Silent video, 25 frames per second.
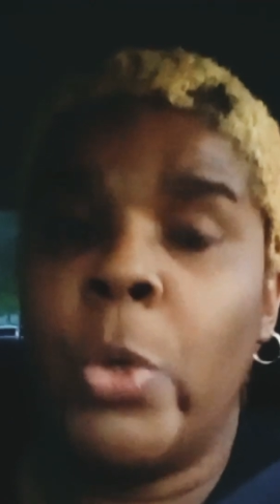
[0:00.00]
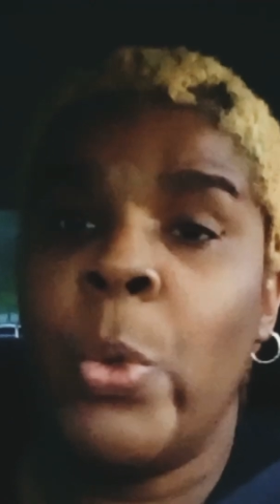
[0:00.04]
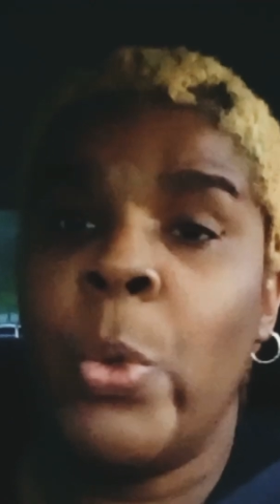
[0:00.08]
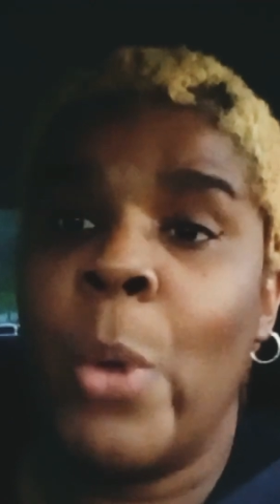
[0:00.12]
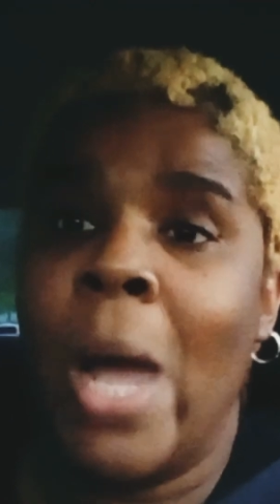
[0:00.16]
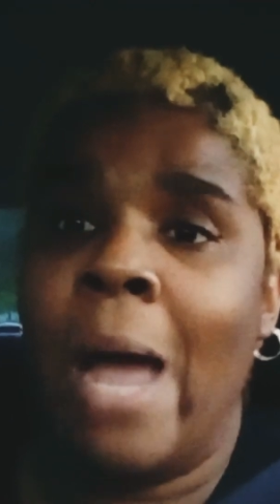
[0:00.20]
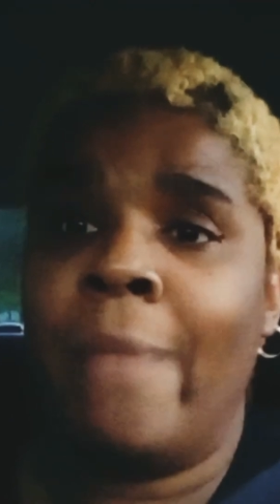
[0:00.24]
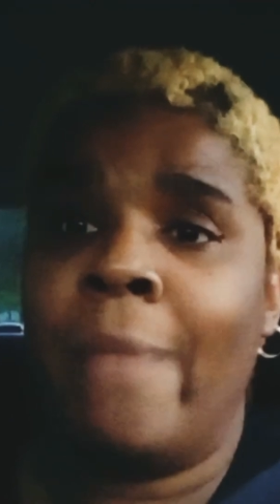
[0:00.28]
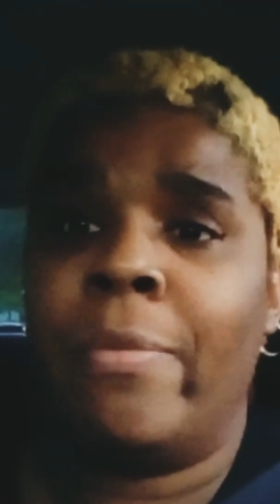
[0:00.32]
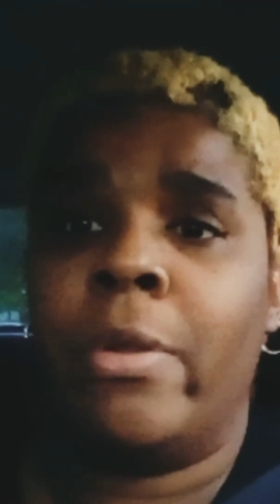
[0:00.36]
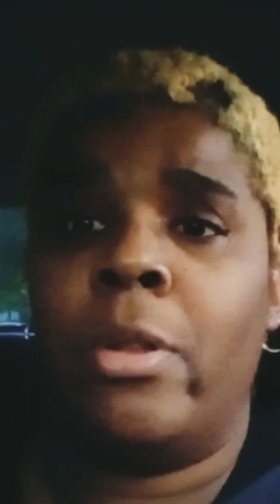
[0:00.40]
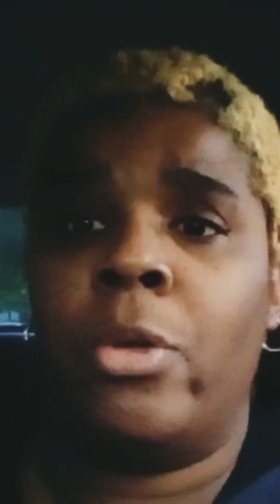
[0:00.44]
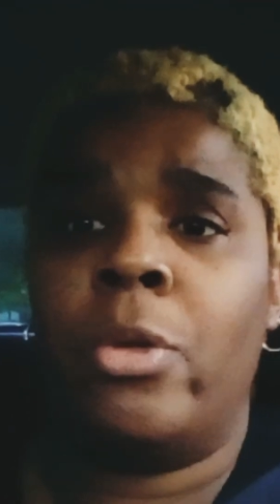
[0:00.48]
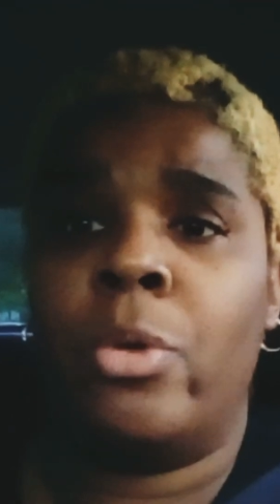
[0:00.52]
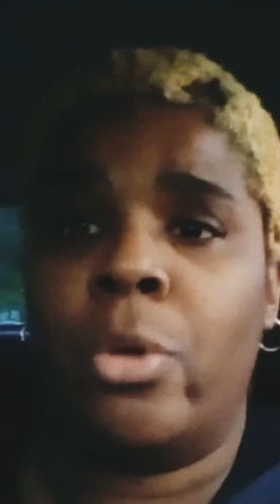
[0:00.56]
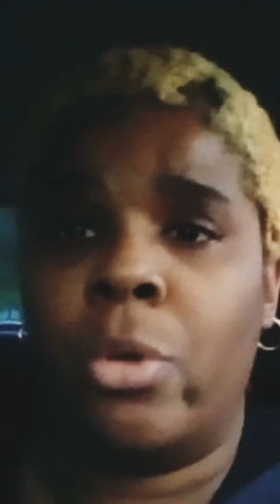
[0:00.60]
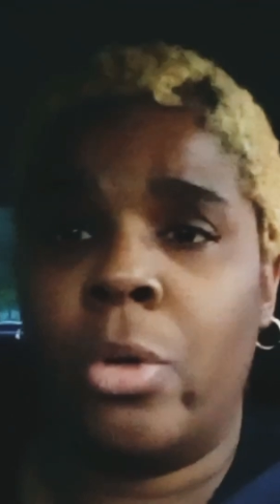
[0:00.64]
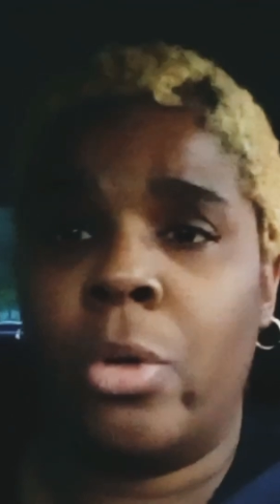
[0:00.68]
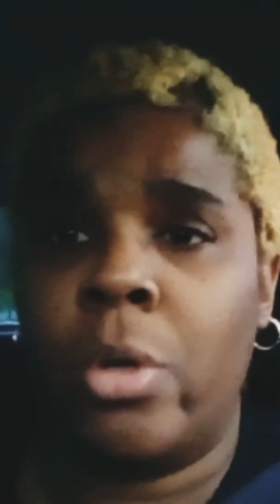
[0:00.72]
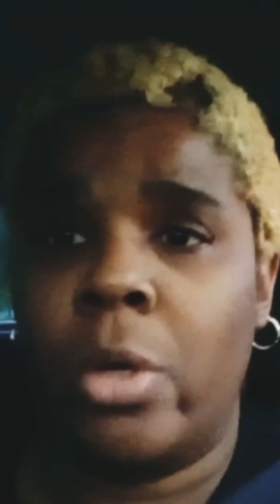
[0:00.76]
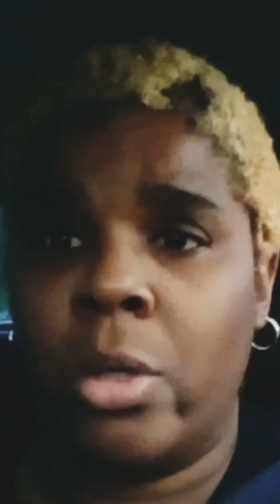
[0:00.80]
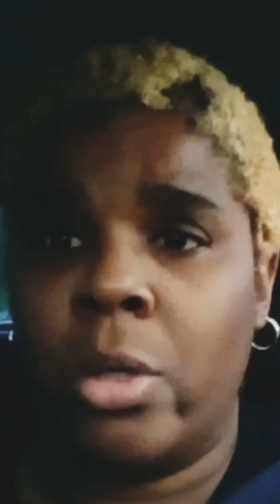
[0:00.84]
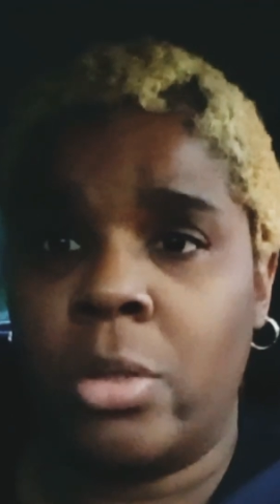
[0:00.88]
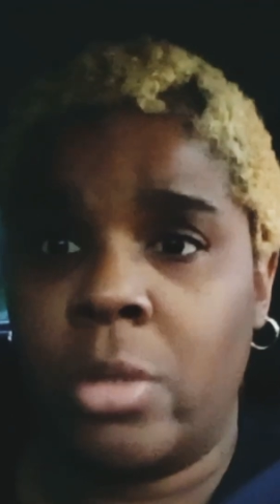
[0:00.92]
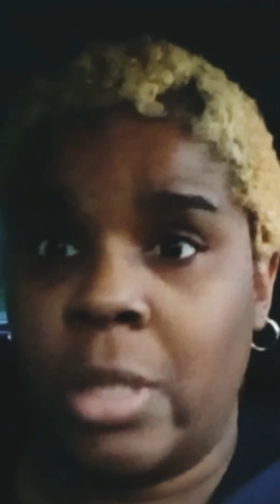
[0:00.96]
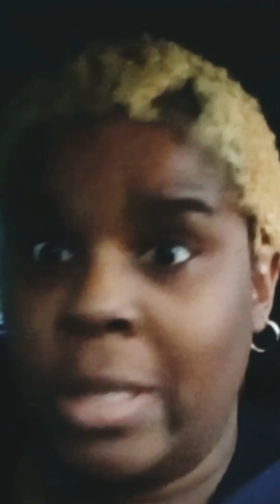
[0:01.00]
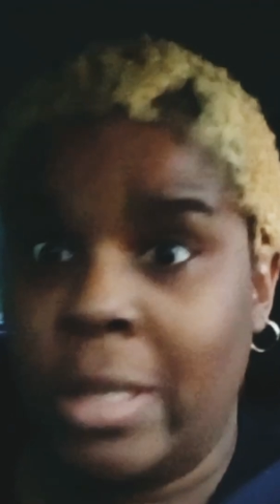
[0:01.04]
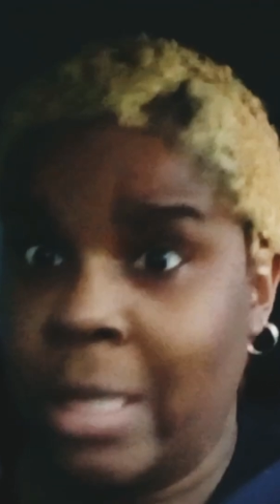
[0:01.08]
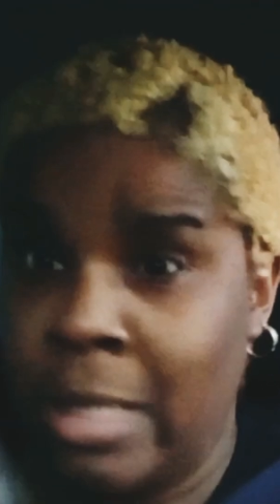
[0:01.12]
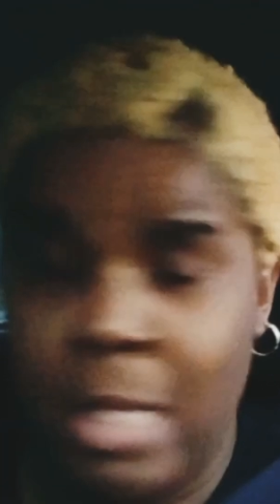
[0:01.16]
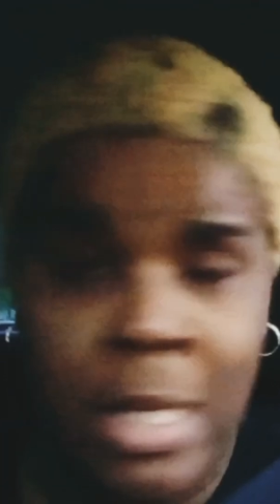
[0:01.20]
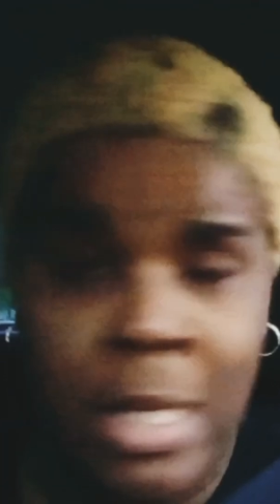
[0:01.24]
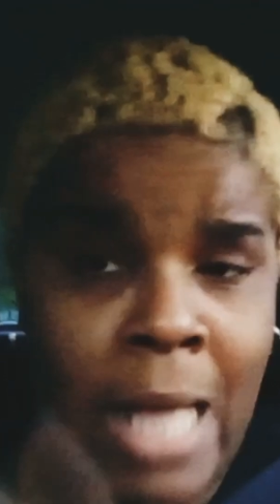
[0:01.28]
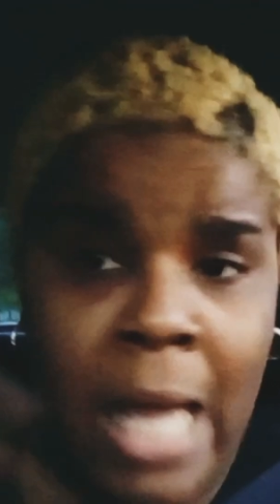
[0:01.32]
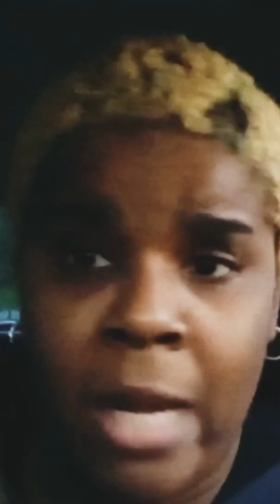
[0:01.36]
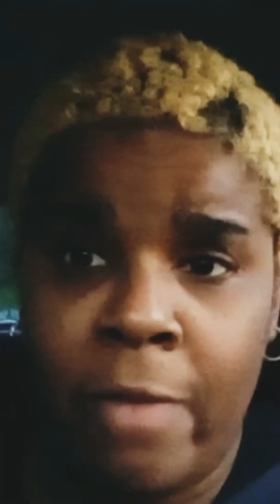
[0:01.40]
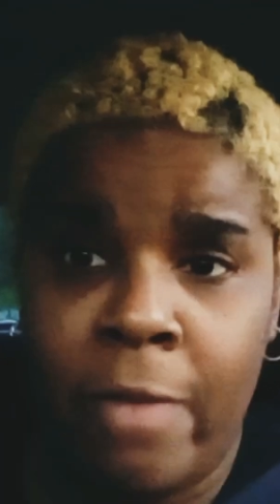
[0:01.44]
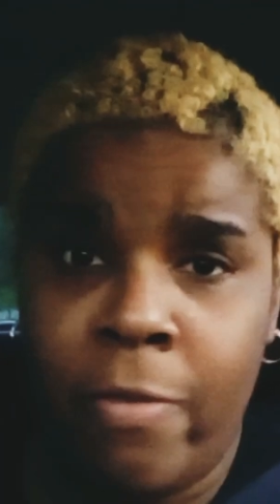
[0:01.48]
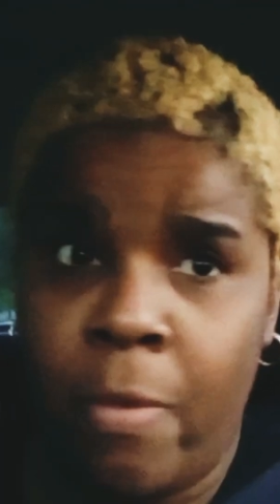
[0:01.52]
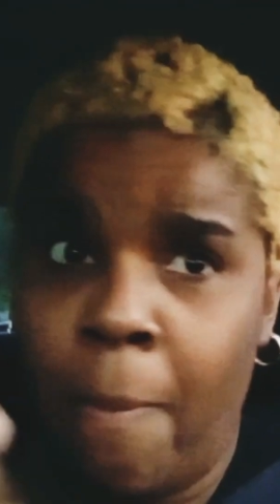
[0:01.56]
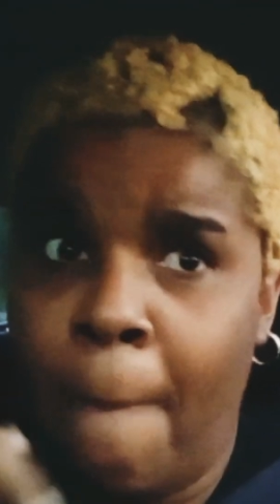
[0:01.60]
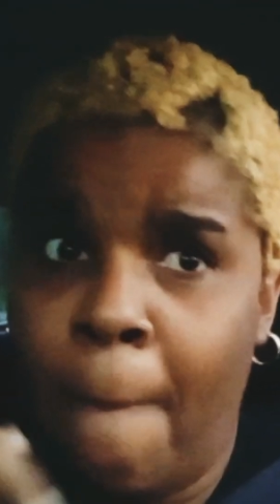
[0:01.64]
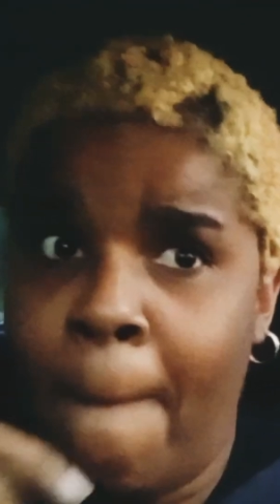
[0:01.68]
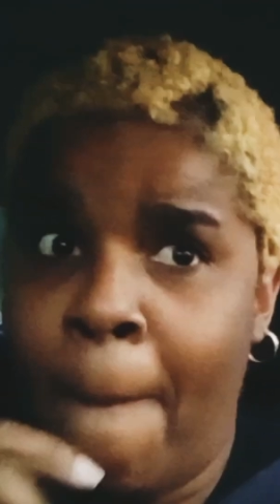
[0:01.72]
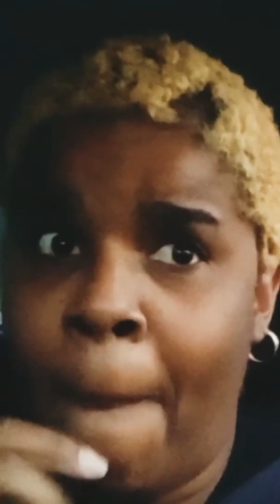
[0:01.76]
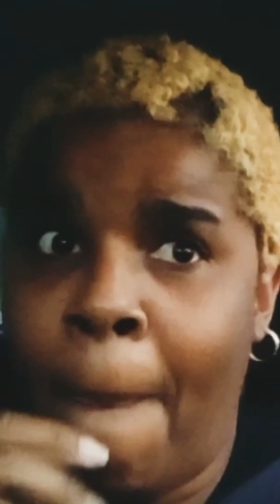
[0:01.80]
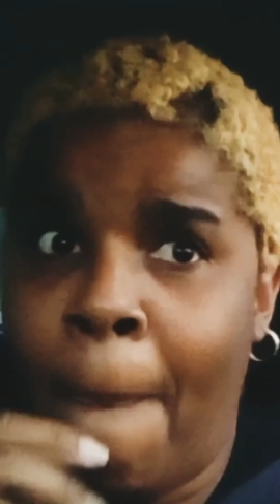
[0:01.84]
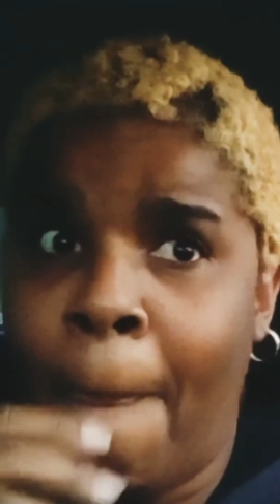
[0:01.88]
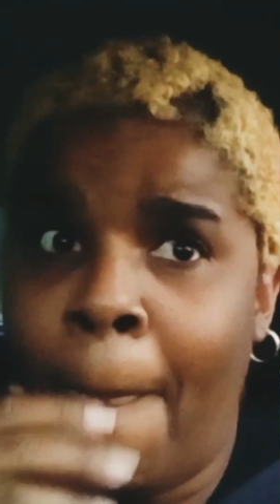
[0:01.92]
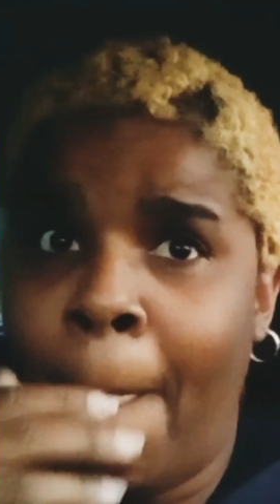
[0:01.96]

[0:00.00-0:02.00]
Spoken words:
who have the little girls. There's a lot of them.